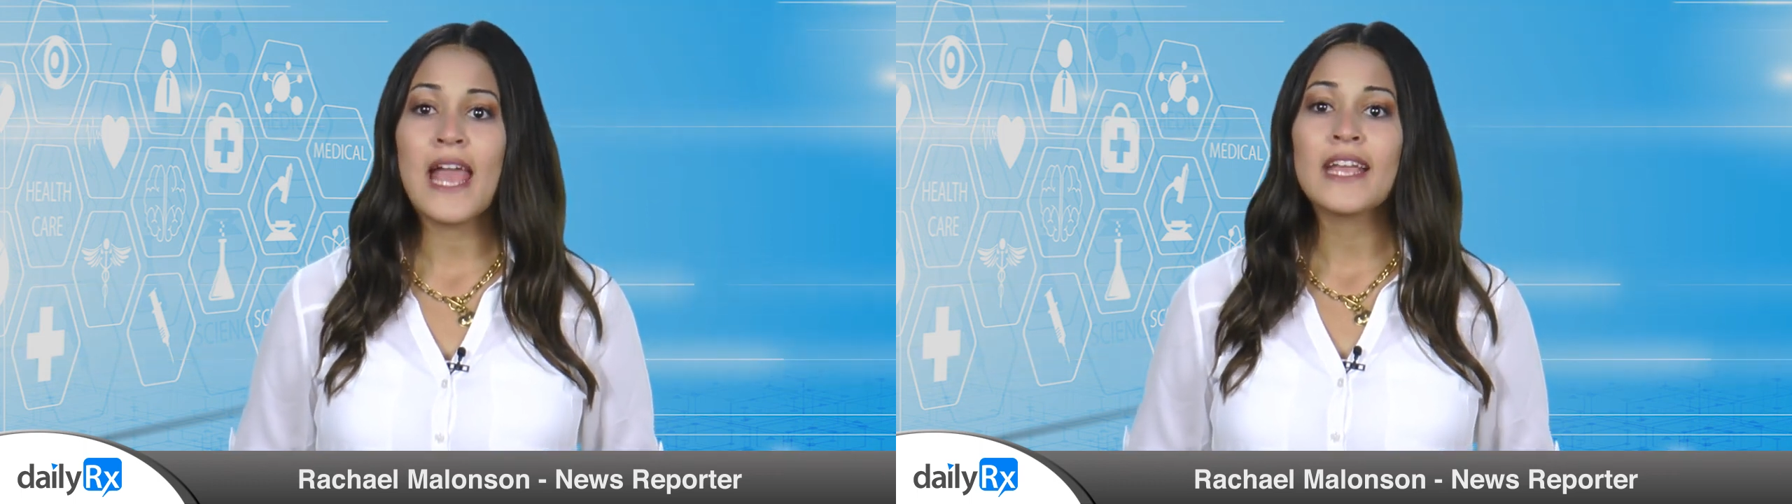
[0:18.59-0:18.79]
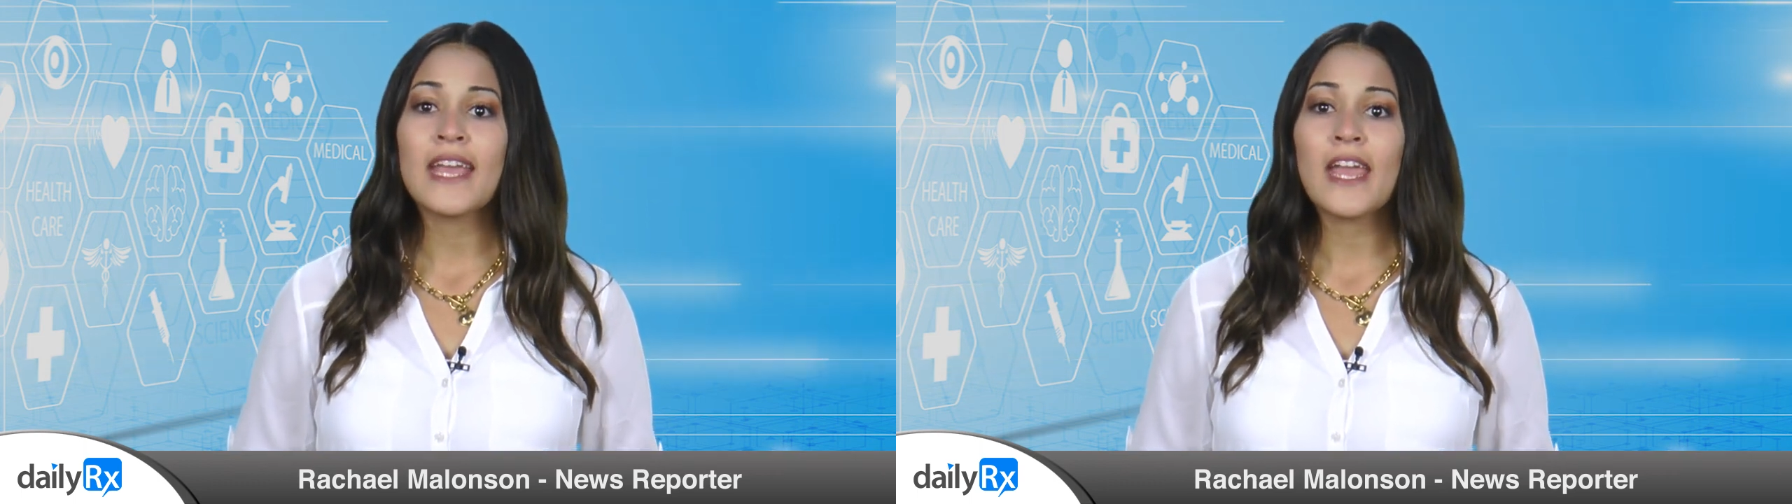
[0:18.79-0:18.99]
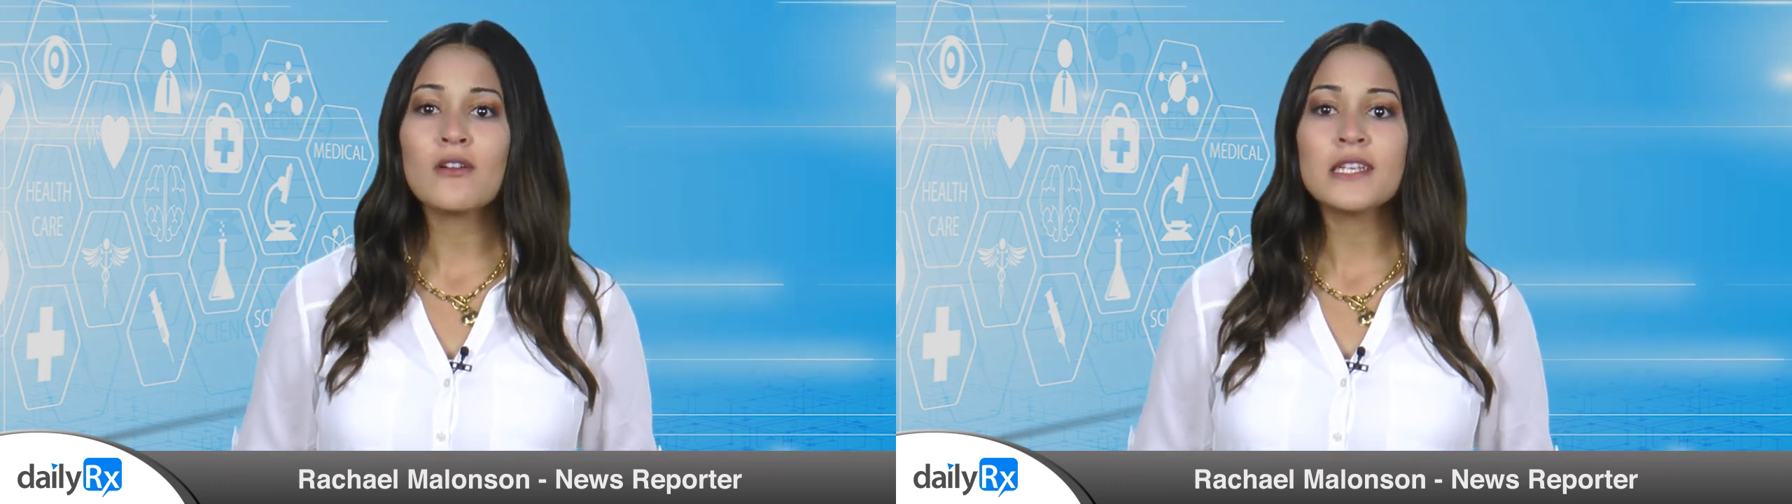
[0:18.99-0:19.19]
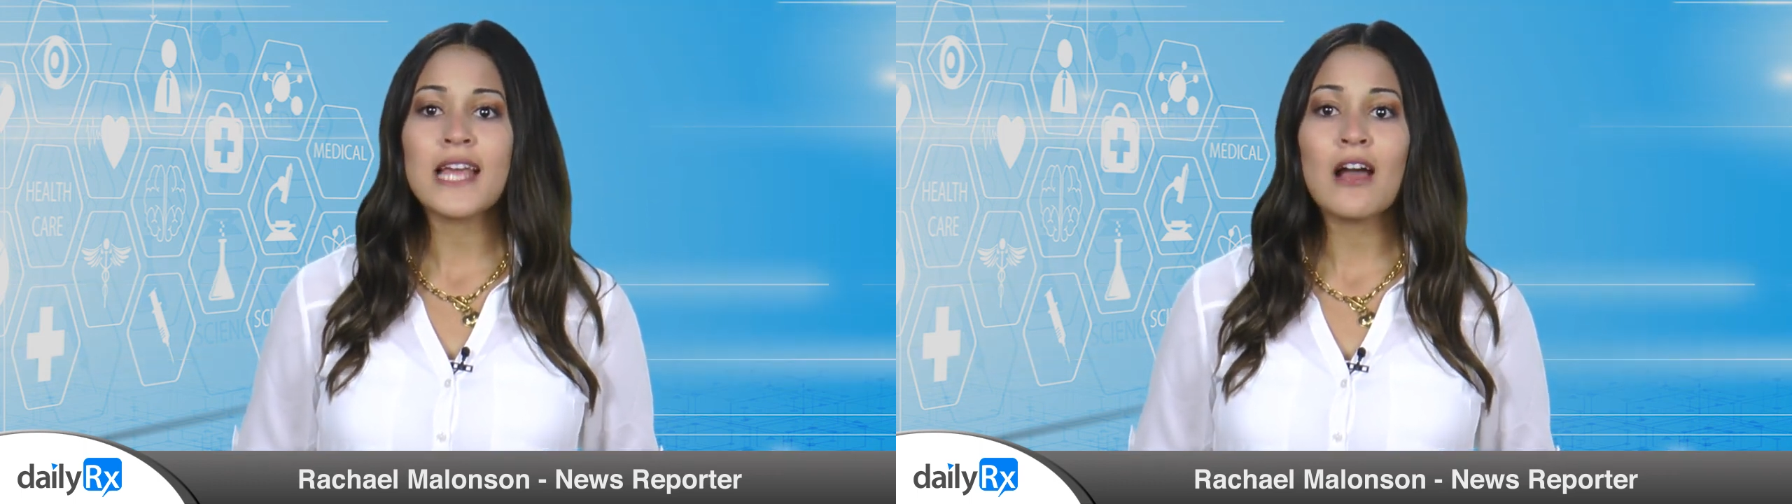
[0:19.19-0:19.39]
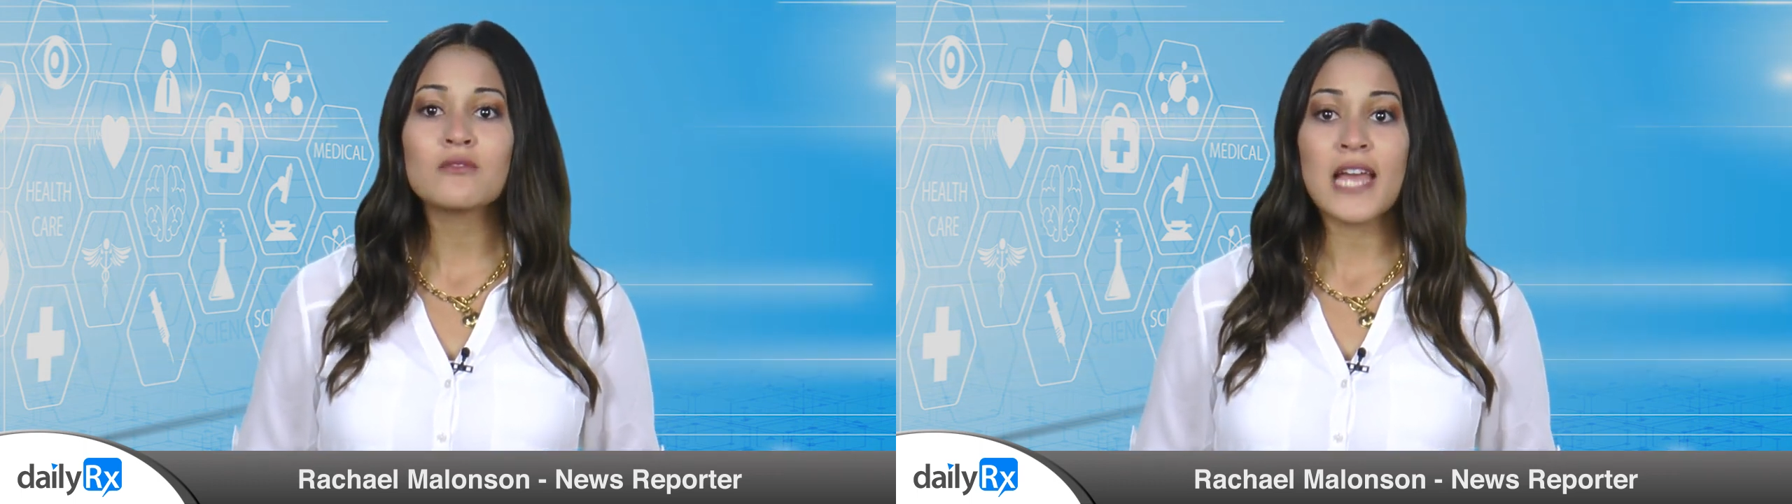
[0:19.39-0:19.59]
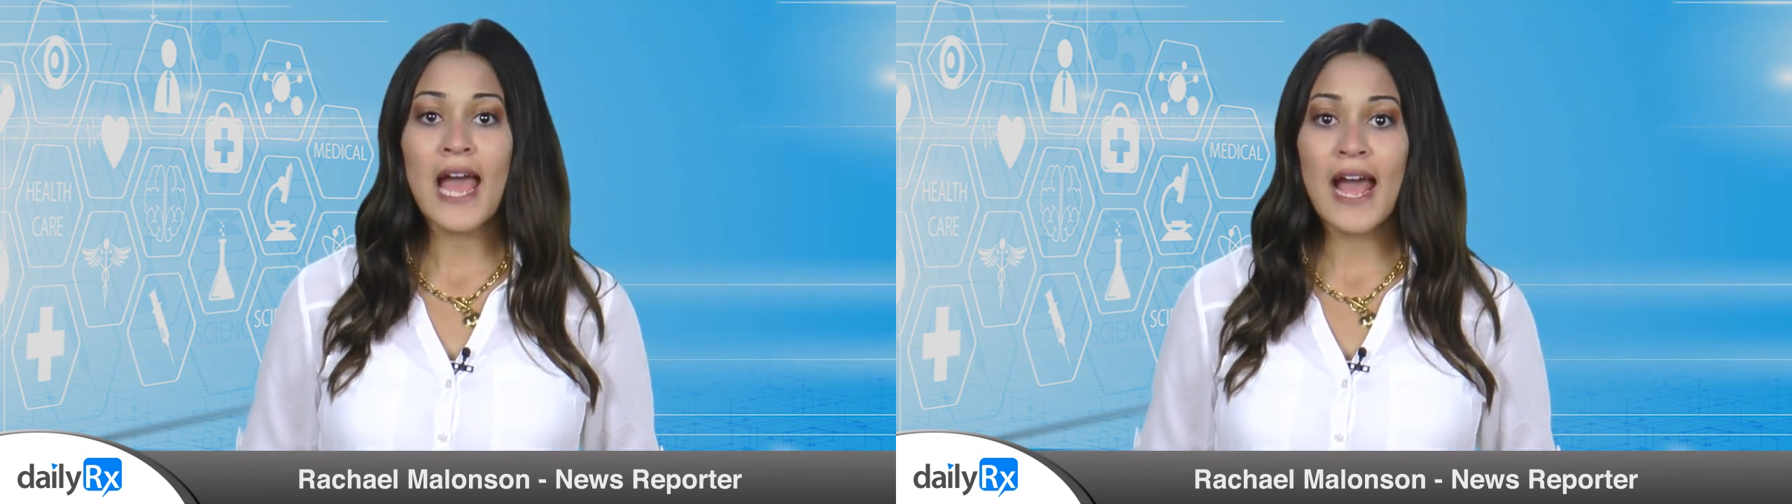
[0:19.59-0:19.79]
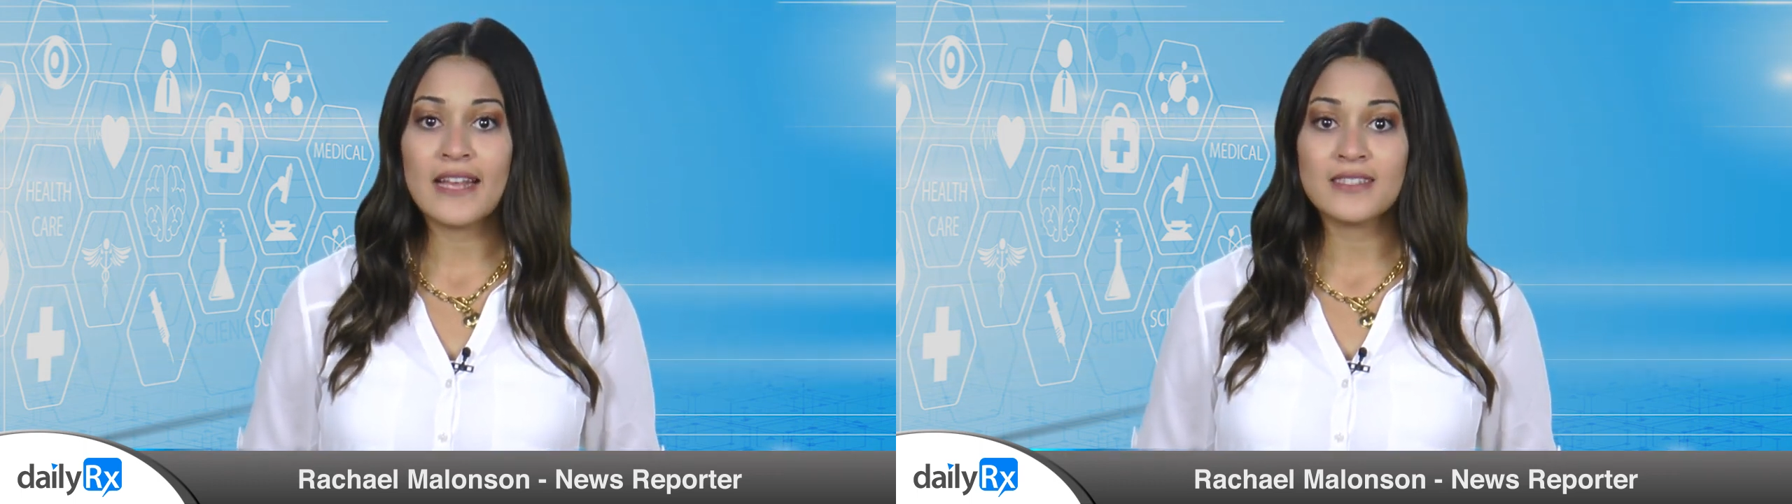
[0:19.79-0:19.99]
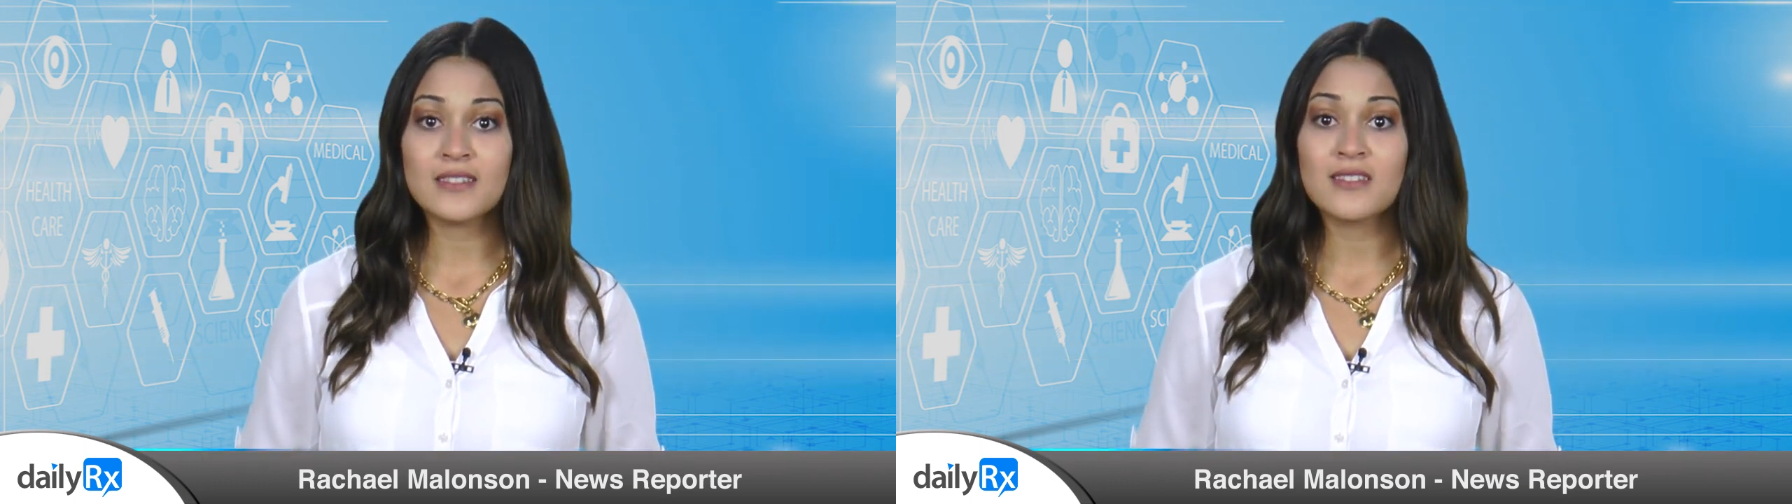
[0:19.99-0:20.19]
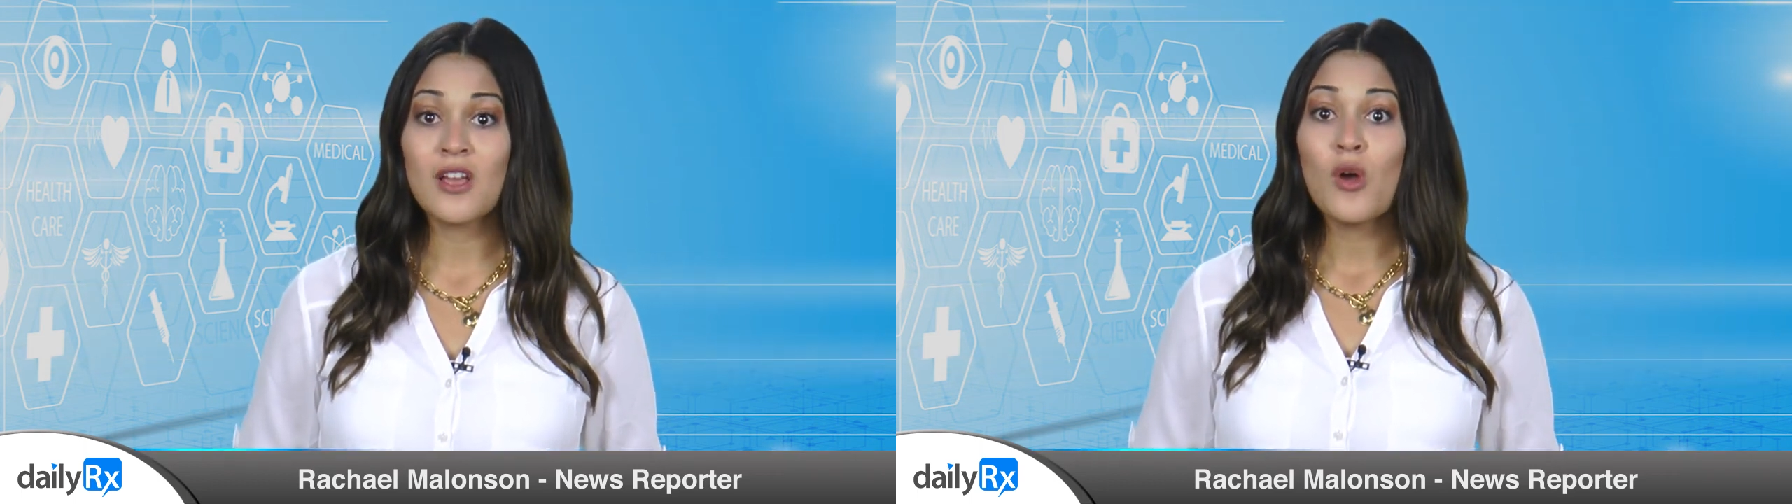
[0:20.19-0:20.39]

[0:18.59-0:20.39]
carries out tasks